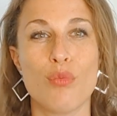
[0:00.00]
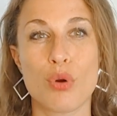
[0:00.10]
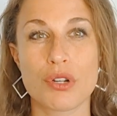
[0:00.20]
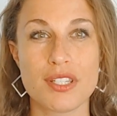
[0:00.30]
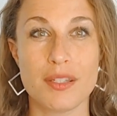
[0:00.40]

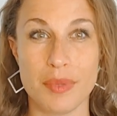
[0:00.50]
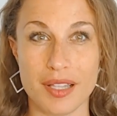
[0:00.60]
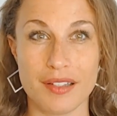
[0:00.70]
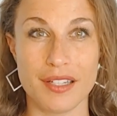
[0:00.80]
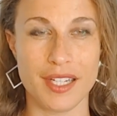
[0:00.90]
more
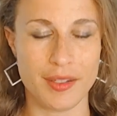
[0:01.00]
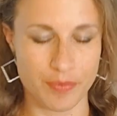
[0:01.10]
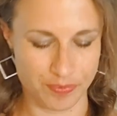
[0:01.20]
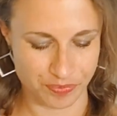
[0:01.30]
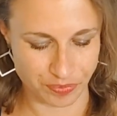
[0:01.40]
stability.
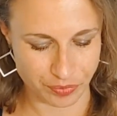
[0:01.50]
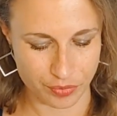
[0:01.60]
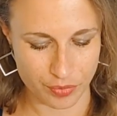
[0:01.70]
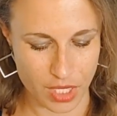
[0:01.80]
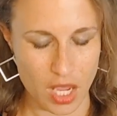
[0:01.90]

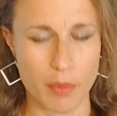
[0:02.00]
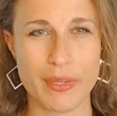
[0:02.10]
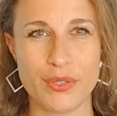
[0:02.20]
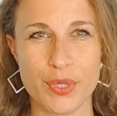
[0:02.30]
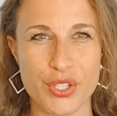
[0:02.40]

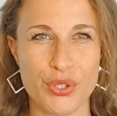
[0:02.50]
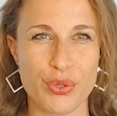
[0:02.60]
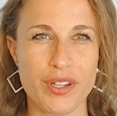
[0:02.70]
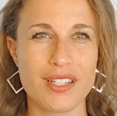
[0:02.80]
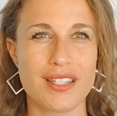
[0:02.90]
But with
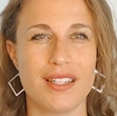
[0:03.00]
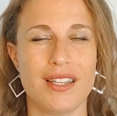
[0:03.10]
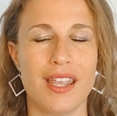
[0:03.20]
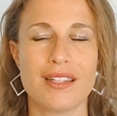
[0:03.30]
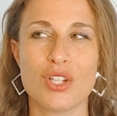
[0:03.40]
Uranus
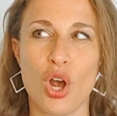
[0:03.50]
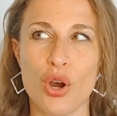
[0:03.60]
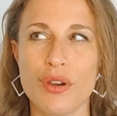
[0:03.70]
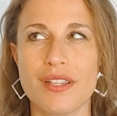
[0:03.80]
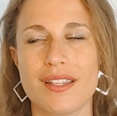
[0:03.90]
in
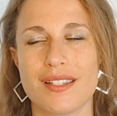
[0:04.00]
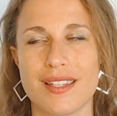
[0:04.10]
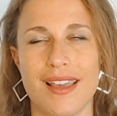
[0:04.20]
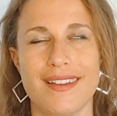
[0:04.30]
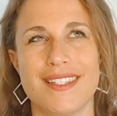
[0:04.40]
Taurus,
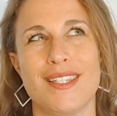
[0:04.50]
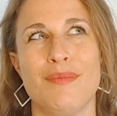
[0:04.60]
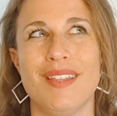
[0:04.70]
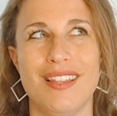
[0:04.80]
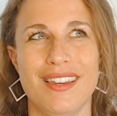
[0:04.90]
it's like
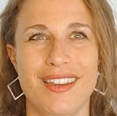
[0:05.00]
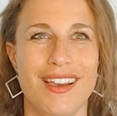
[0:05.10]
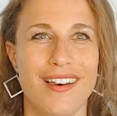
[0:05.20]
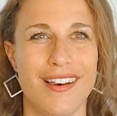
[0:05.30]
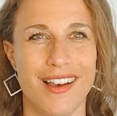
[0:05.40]
stability.
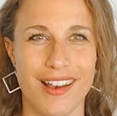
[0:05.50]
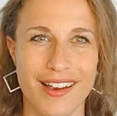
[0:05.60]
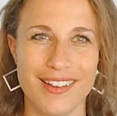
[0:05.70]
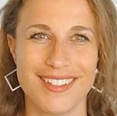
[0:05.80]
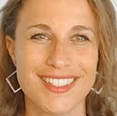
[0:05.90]

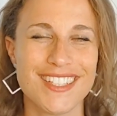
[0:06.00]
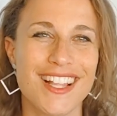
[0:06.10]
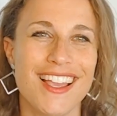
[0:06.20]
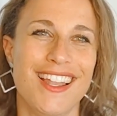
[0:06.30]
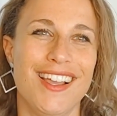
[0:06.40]

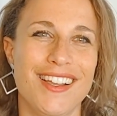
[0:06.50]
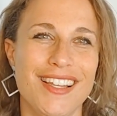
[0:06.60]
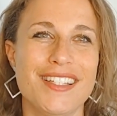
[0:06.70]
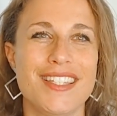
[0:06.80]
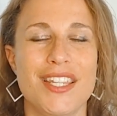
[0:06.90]

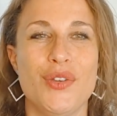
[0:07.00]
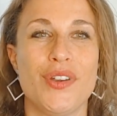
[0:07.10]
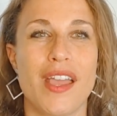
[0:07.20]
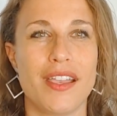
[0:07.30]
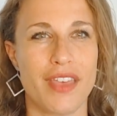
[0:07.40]
Luckily, it's in
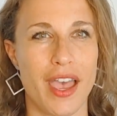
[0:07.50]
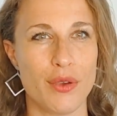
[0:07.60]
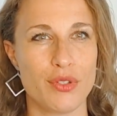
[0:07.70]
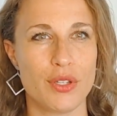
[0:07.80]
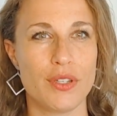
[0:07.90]
your ninth
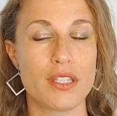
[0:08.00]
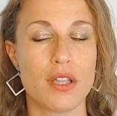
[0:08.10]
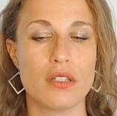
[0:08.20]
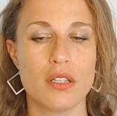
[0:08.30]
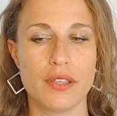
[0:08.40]
house. So this
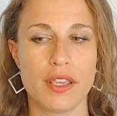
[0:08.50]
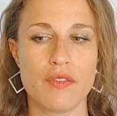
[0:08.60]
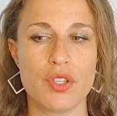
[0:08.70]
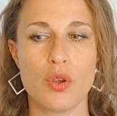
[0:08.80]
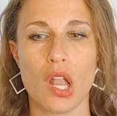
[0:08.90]
also
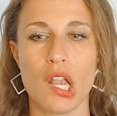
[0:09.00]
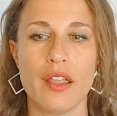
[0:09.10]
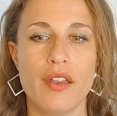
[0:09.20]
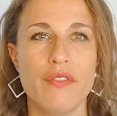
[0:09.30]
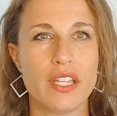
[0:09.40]
gives you a
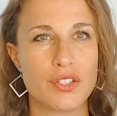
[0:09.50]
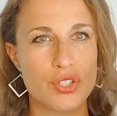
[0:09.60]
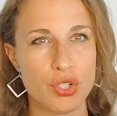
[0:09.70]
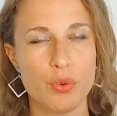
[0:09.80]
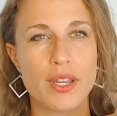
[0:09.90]
lot of
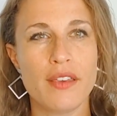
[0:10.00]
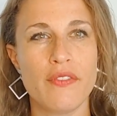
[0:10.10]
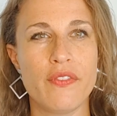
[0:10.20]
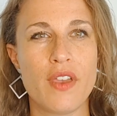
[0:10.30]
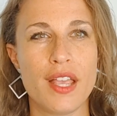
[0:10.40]

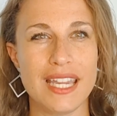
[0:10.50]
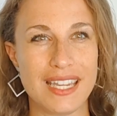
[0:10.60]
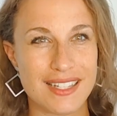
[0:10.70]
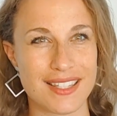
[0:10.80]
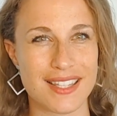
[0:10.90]
intuitive
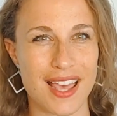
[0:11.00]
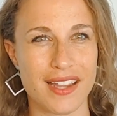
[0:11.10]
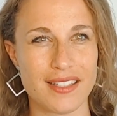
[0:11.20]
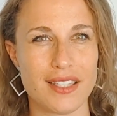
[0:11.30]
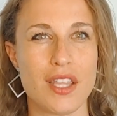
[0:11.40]

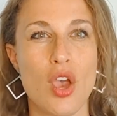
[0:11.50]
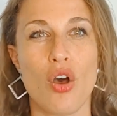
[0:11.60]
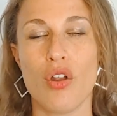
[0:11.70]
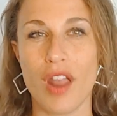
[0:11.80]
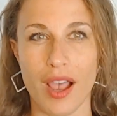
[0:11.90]
insights
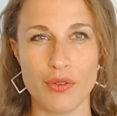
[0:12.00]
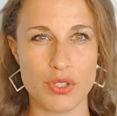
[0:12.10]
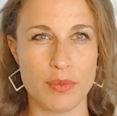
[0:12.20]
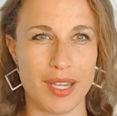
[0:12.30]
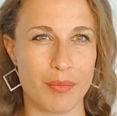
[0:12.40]
on how
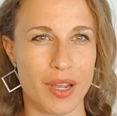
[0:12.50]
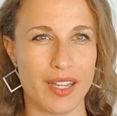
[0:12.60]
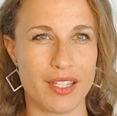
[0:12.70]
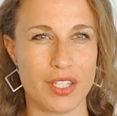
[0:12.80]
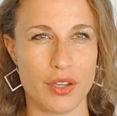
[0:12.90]
to make
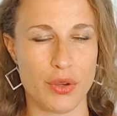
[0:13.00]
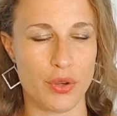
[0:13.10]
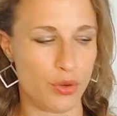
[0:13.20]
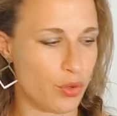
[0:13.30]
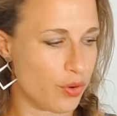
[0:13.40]
money. So
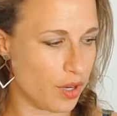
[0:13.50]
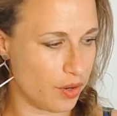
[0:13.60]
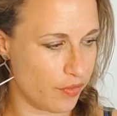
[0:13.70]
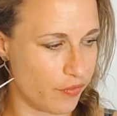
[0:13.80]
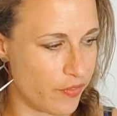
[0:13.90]

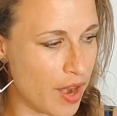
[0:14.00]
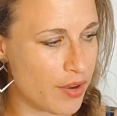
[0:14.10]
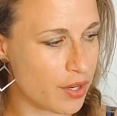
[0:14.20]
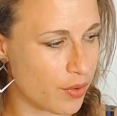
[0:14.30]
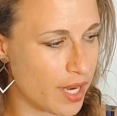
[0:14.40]
you're
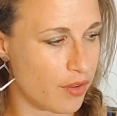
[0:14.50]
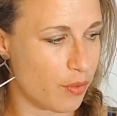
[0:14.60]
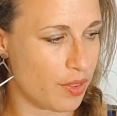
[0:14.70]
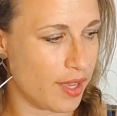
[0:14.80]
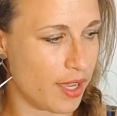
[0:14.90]
very creative
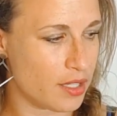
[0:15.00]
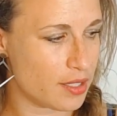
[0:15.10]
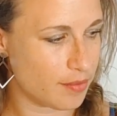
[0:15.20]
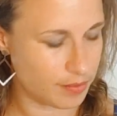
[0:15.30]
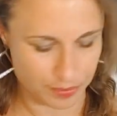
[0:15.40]
with that.